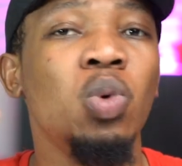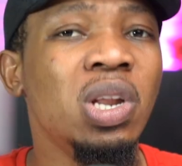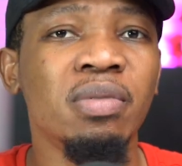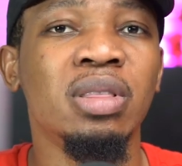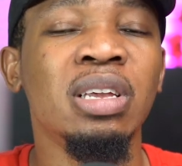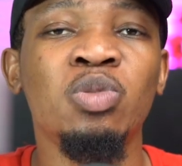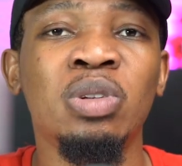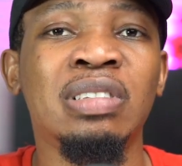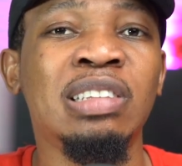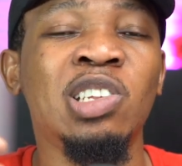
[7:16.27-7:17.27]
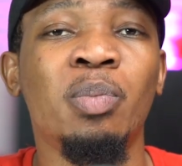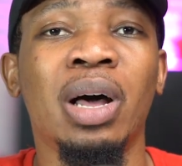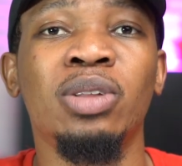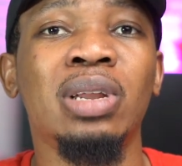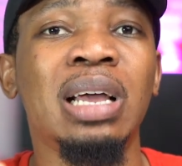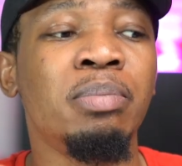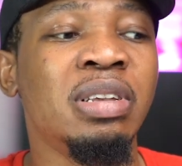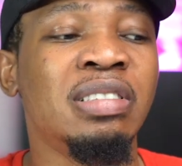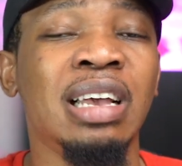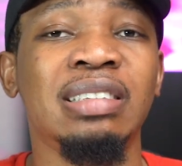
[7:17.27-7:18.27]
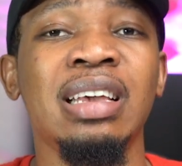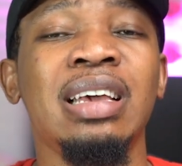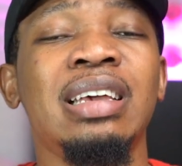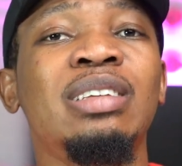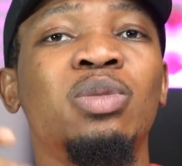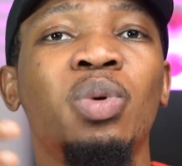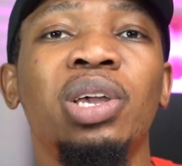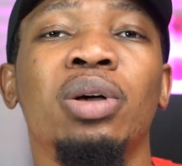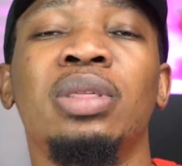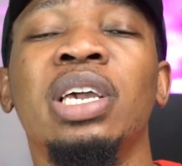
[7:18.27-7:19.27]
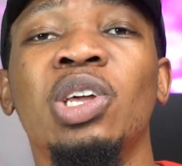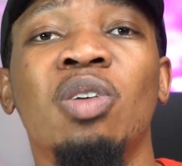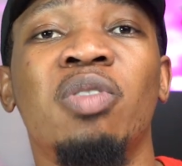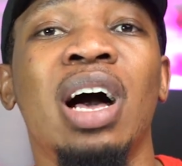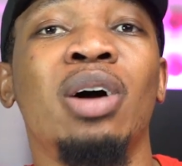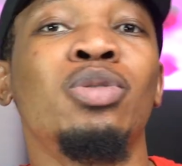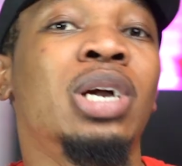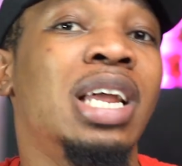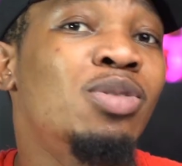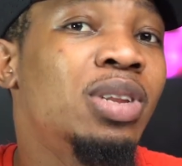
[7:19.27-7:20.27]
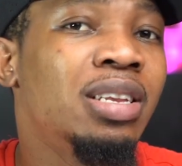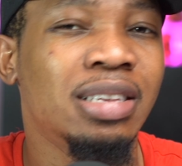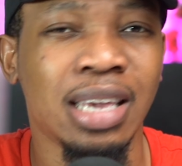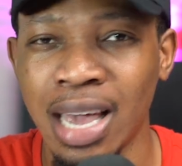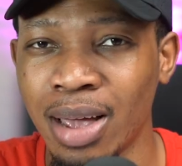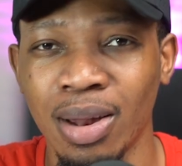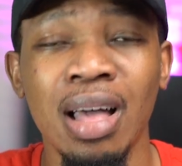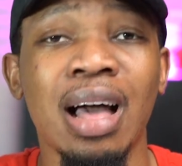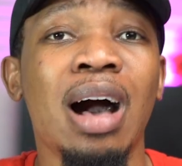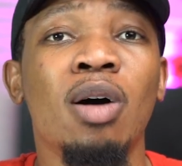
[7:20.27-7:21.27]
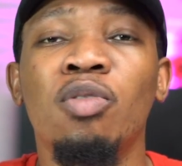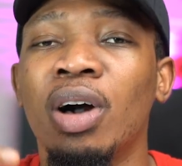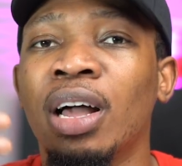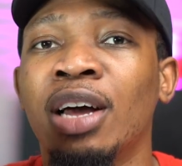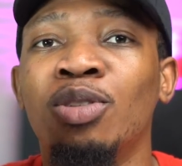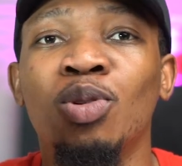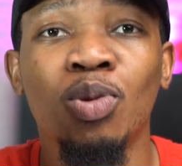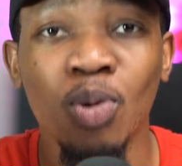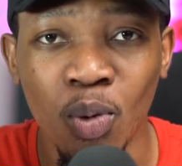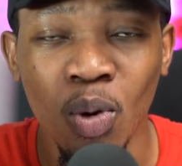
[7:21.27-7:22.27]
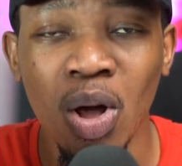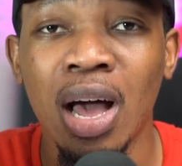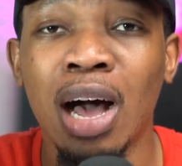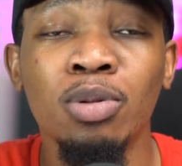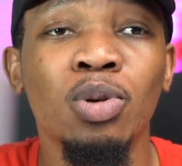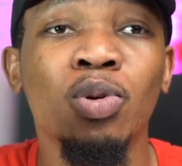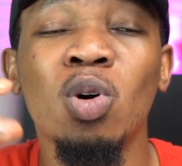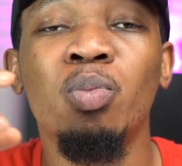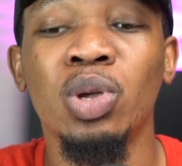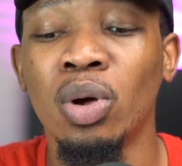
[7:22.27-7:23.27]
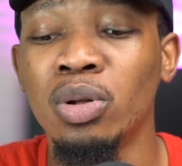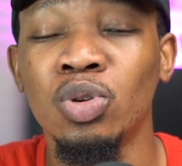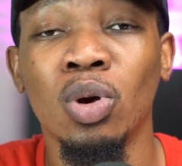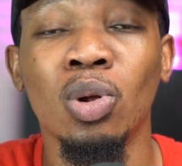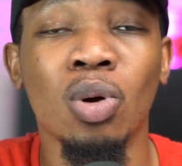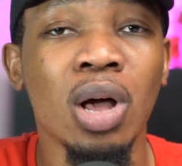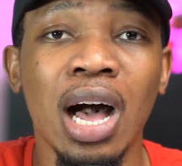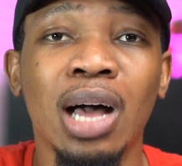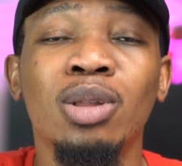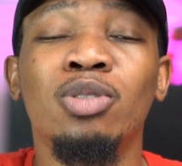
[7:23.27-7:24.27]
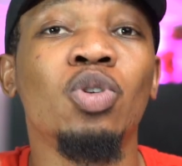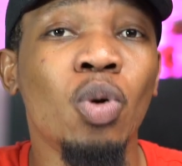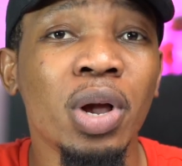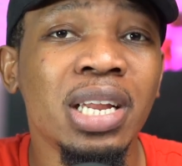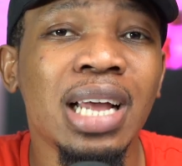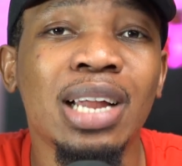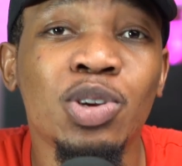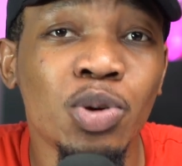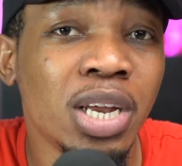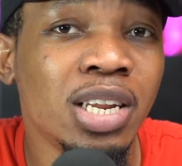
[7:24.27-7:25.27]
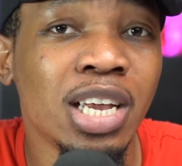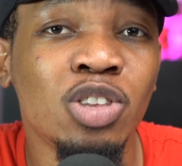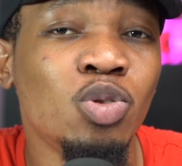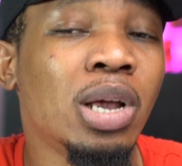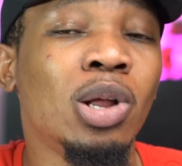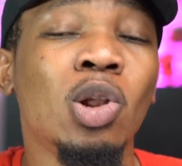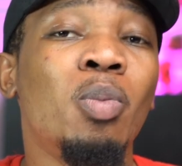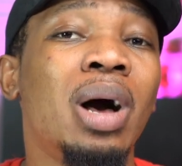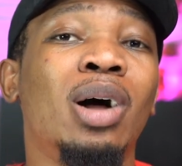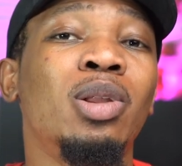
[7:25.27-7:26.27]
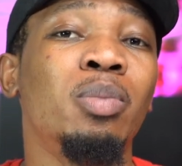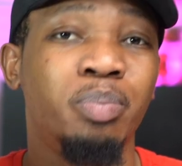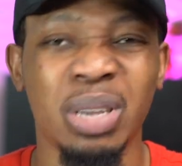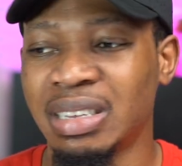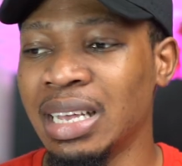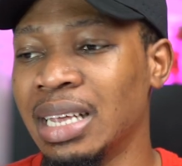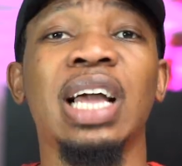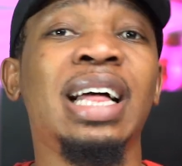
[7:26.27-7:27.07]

One of the things with setting up an online business is where you're thinking of how you can actually scale. How far can you go? How do you go beyond your locale to going and growing into a global business?